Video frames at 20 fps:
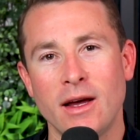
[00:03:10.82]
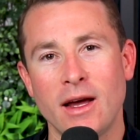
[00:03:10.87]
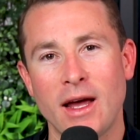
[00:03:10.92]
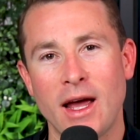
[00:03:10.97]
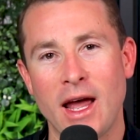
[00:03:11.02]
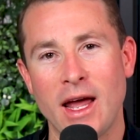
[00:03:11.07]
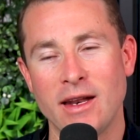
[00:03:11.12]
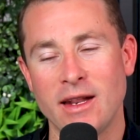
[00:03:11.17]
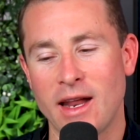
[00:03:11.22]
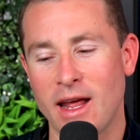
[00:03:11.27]

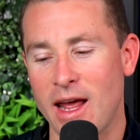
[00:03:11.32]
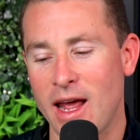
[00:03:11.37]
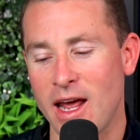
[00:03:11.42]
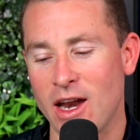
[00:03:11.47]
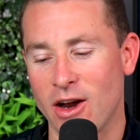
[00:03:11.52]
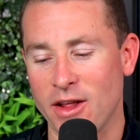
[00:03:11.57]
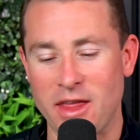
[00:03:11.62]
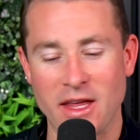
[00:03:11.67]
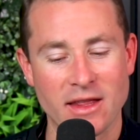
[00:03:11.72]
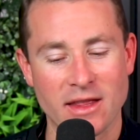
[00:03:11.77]

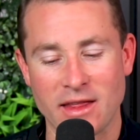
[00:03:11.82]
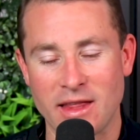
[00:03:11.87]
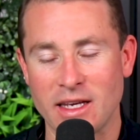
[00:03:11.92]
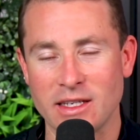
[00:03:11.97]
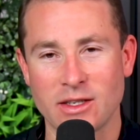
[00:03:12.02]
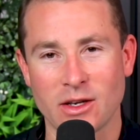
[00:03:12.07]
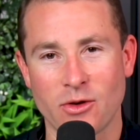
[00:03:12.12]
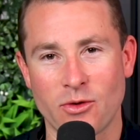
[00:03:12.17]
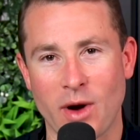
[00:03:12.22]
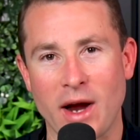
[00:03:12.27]
I think that
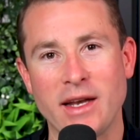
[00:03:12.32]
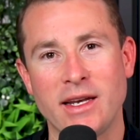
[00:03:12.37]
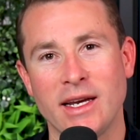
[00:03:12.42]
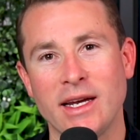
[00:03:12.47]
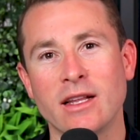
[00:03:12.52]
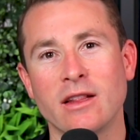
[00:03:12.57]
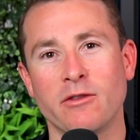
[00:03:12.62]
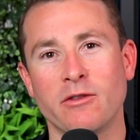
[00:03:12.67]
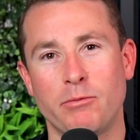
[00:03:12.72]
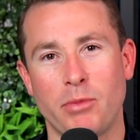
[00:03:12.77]
there's a great
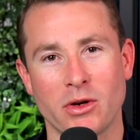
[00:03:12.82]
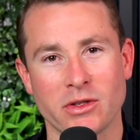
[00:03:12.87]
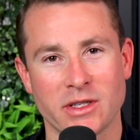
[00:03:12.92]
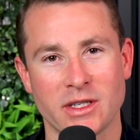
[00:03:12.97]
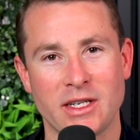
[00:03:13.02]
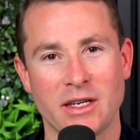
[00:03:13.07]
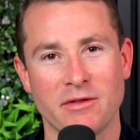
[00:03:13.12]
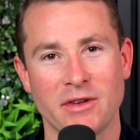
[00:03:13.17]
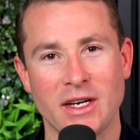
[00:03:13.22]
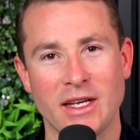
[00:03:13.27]
deal of
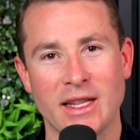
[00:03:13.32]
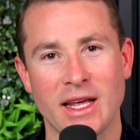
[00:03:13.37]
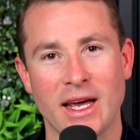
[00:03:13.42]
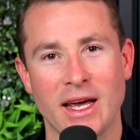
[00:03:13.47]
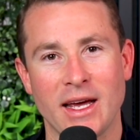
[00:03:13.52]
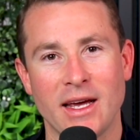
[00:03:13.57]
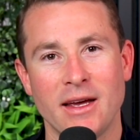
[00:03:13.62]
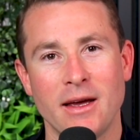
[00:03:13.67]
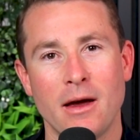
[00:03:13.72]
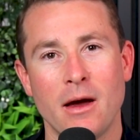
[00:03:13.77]
positivity
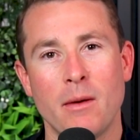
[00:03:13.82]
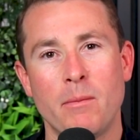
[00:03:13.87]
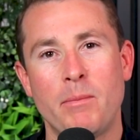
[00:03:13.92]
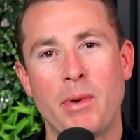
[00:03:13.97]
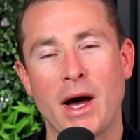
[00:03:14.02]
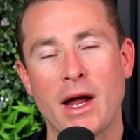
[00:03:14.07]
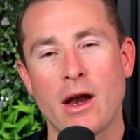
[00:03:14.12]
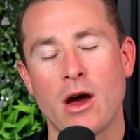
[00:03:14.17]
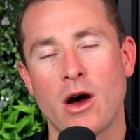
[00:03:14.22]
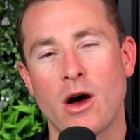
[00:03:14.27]
there.
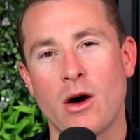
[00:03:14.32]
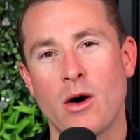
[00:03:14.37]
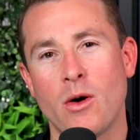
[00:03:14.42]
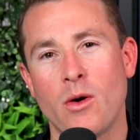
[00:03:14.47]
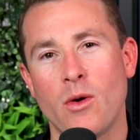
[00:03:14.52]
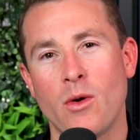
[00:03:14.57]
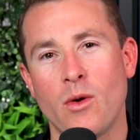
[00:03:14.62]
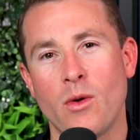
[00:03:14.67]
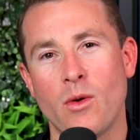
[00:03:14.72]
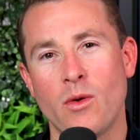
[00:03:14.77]
But
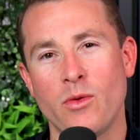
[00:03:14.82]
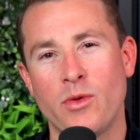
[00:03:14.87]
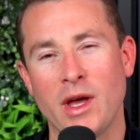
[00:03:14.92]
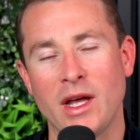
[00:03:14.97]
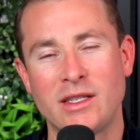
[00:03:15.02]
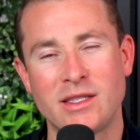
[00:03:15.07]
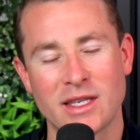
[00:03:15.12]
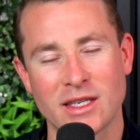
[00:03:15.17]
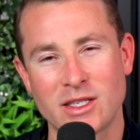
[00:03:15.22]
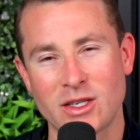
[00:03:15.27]

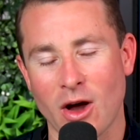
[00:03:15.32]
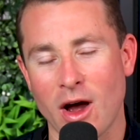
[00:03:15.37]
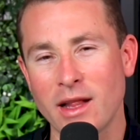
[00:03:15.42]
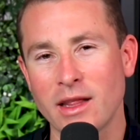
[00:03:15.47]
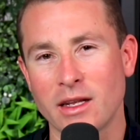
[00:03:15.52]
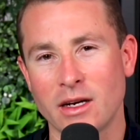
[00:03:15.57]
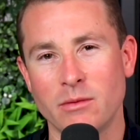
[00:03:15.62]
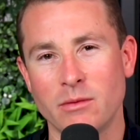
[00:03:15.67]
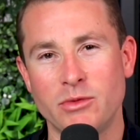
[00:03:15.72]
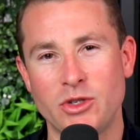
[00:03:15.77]
it's the
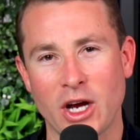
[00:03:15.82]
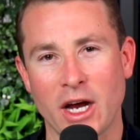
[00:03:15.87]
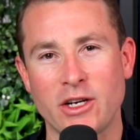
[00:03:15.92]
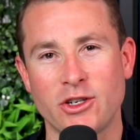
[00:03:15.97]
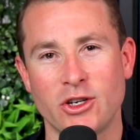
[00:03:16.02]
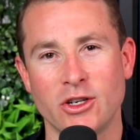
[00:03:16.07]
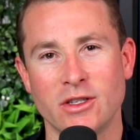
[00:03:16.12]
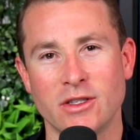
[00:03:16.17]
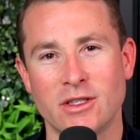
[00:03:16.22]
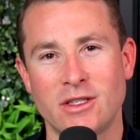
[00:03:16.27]
silent
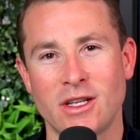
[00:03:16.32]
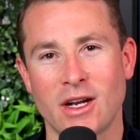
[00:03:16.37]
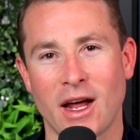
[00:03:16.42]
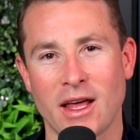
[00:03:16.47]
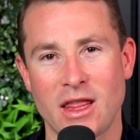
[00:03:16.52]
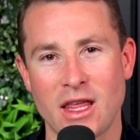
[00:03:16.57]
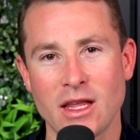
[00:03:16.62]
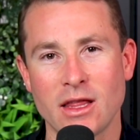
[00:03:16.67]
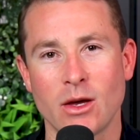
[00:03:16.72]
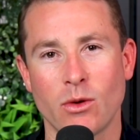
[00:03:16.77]
objections that I
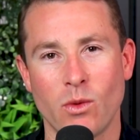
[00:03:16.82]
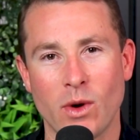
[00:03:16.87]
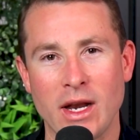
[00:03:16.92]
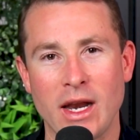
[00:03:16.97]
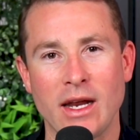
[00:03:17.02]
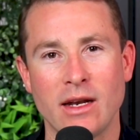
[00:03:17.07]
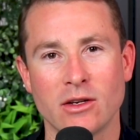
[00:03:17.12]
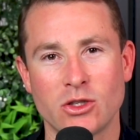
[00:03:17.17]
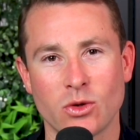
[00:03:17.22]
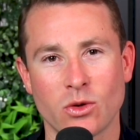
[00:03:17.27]
think that we
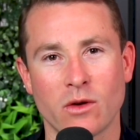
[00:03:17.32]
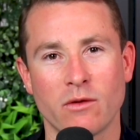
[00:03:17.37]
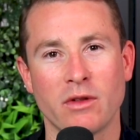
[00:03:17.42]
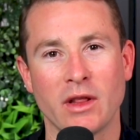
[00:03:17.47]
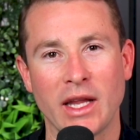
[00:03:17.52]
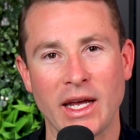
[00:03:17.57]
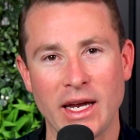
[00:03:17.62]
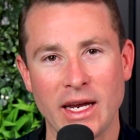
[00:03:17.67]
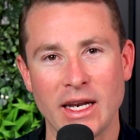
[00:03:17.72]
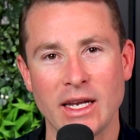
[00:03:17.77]
need to sort of
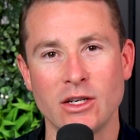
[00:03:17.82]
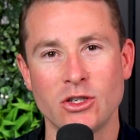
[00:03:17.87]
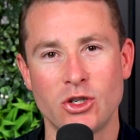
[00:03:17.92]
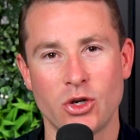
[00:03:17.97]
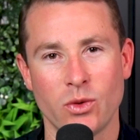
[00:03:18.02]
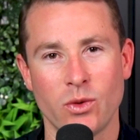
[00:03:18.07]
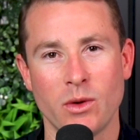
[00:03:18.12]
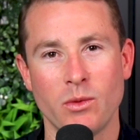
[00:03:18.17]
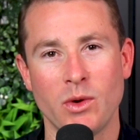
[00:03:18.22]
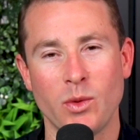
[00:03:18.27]
lean
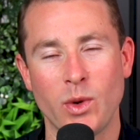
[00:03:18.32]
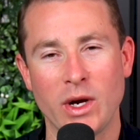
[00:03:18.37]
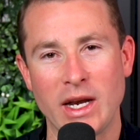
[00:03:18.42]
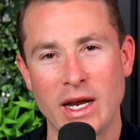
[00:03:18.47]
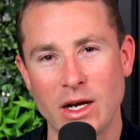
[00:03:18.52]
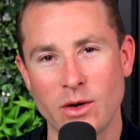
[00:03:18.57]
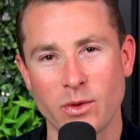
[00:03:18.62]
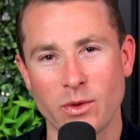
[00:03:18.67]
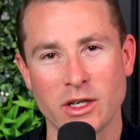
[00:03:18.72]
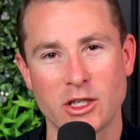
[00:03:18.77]
into and we
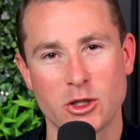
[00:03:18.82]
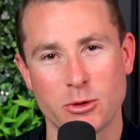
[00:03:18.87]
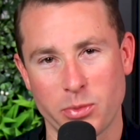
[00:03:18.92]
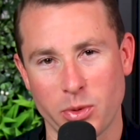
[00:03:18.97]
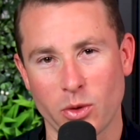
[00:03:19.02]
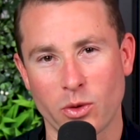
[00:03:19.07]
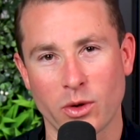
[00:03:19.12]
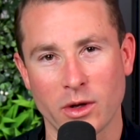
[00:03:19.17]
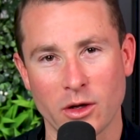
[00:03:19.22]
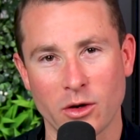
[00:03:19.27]
need to
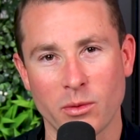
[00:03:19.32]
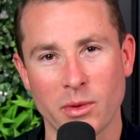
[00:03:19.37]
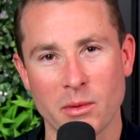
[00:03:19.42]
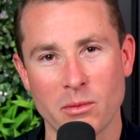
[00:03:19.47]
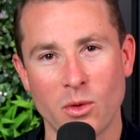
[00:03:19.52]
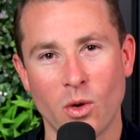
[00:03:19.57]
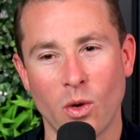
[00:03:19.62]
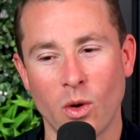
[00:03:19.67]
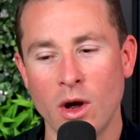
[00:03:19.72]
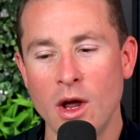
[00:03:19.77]
explore a little bit
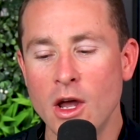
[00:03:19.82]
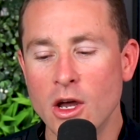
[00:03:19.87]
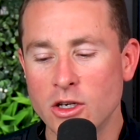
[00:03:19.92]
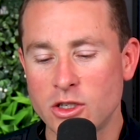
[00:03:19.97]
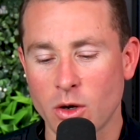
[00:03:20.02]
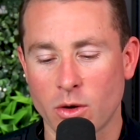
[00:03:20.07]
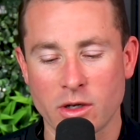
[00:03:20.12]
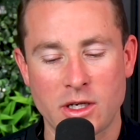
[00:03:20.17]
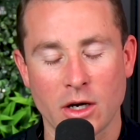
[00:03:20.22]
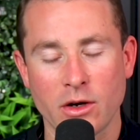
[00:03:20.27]
more.
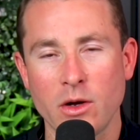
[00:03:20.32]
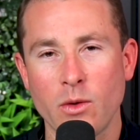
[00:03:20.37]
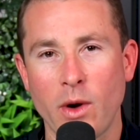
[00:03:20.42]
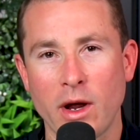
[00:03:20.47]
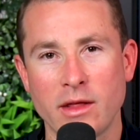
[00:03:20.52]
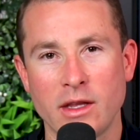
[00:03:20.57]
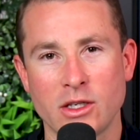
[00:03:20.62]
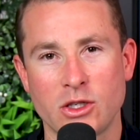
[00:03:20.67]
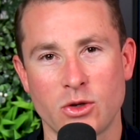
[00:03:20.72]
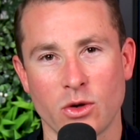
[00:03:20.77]
So I'll tell you
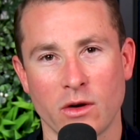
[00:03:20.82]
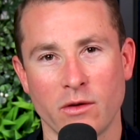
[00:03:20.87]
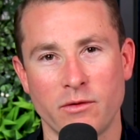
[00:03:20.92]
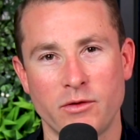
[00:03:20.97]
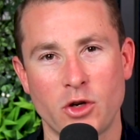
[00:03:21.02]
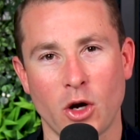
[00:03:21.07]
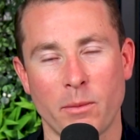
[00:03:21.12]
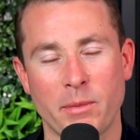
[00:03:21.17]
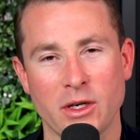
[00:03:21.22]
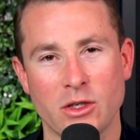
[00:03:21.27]
where this sort of
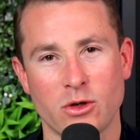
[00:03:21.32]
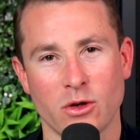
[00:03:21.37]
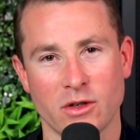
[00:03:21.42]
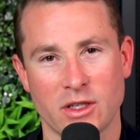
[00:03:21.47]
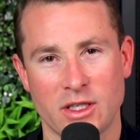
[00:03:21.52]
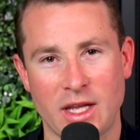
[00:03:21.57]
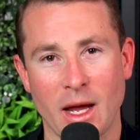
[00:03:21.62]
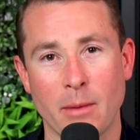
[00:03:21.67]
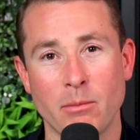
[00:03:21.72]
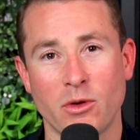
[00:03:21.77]
topic sort of
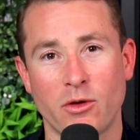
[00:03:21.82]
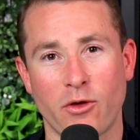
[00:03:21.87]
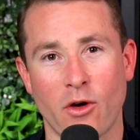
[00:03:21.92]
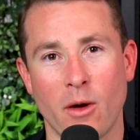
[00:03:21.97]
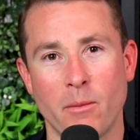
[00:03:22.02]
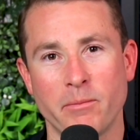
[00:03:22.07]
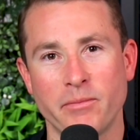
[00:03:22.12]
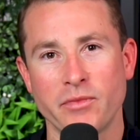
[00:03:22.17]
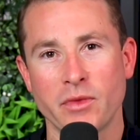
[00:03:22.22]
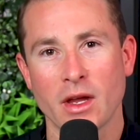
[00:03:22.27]
stemmed
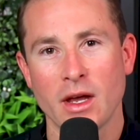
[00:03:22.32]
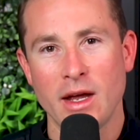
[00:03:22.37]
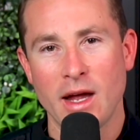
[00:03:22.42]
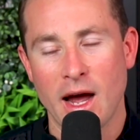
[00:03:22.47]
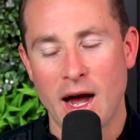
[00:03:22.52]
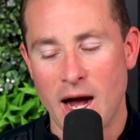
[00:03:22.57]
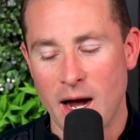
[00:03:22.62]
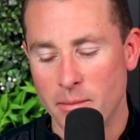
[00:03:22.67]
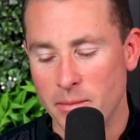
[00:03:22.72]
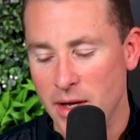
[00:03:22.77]
from,
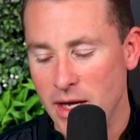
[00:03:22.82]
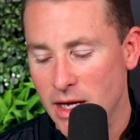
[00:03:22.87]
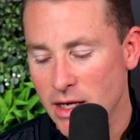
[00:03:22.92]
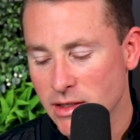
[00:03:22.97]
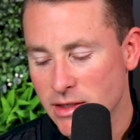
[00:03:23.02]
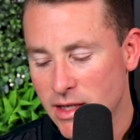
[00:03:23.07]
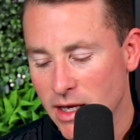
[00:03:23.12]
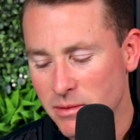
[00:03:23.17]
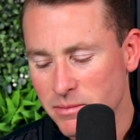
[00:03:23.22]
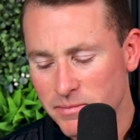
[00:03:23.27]
is
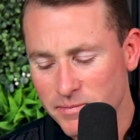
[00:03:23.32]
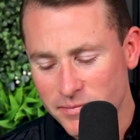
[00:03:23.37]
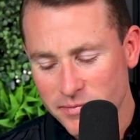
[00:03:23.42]
that